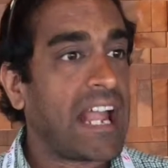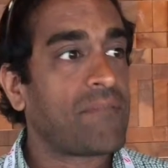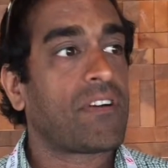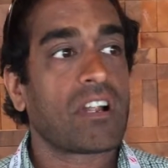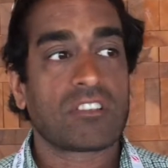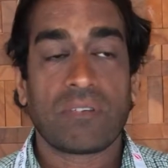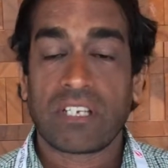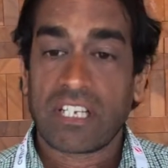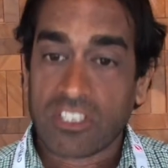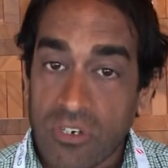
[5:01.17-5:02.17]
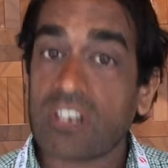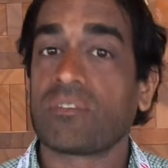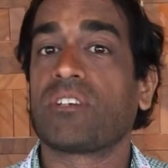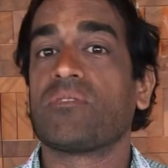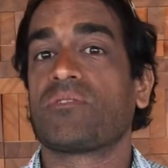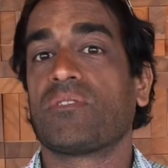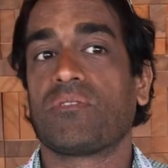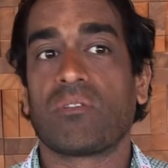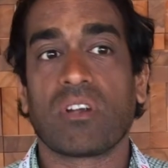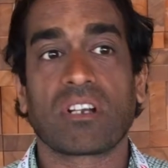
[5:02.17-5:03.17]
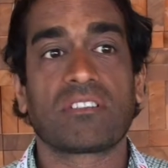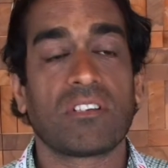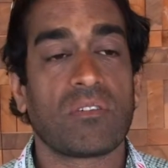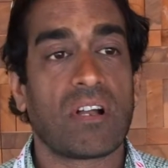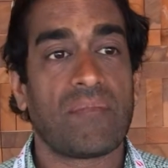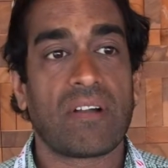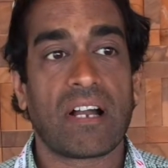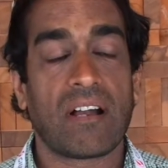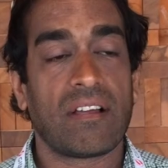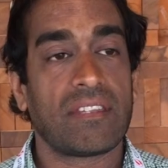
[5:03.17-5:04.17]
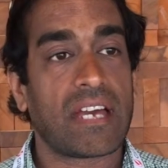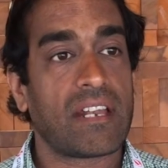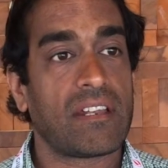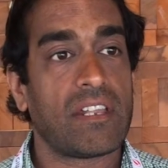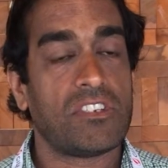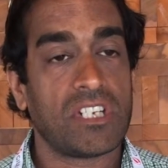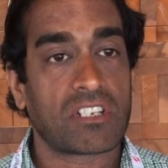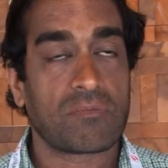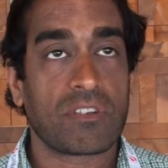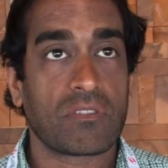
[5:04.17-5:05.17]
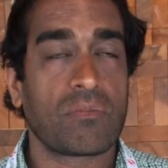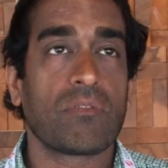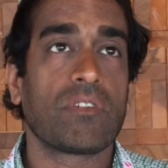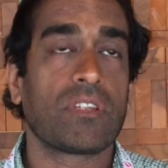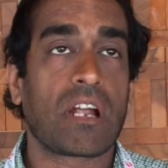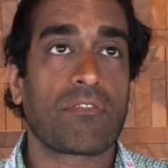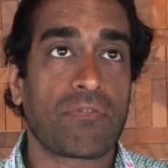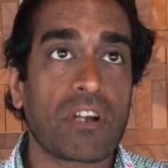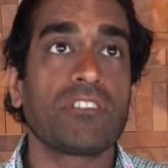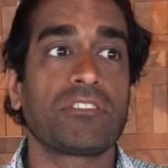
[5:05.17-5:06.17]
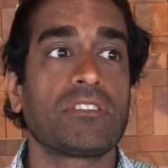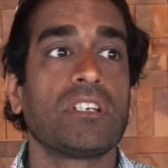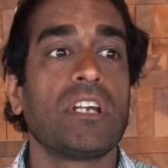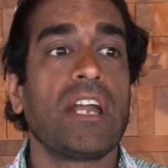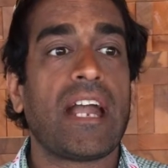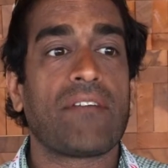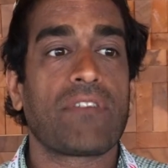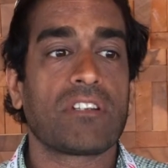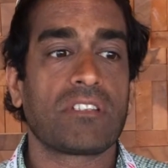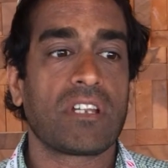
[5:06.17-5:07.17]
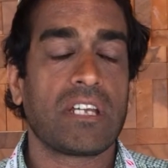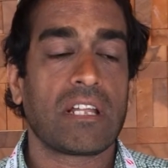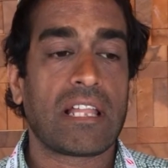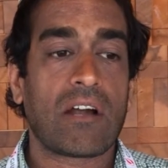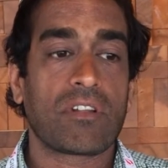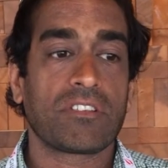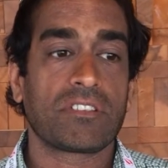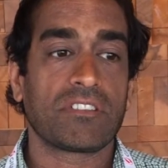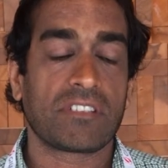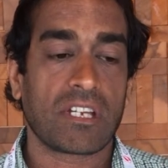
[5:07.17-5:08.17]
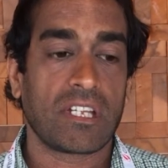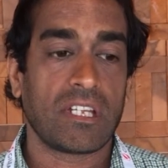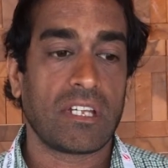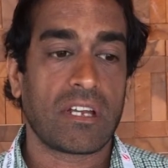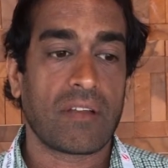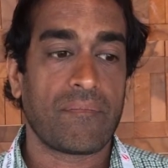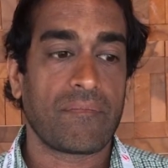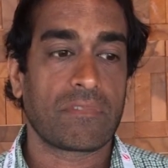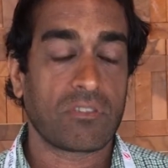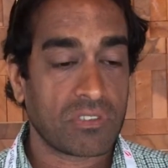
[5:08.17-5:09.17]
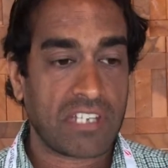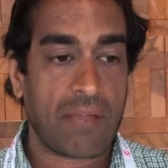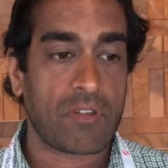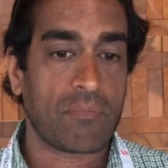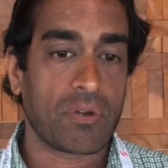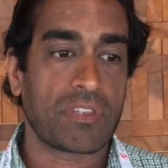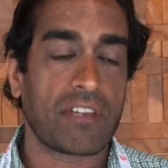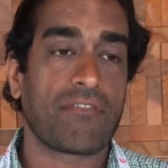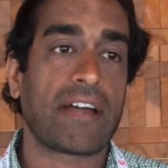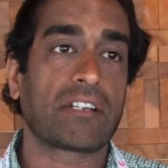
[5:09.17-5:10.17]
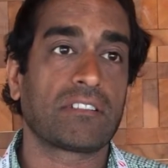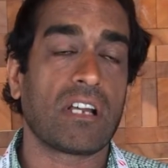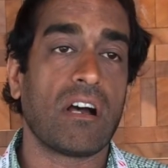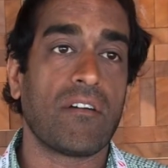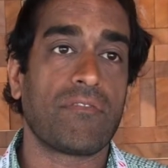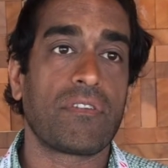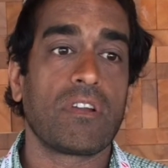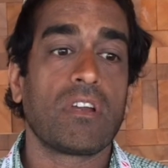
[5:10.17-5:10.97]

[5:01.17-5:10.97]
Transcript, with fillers: AMFAR has been incredibly crucial to our work. So um, uh, that gene expression, so our first AMFAR study allowed us to study um, to examine both the effects of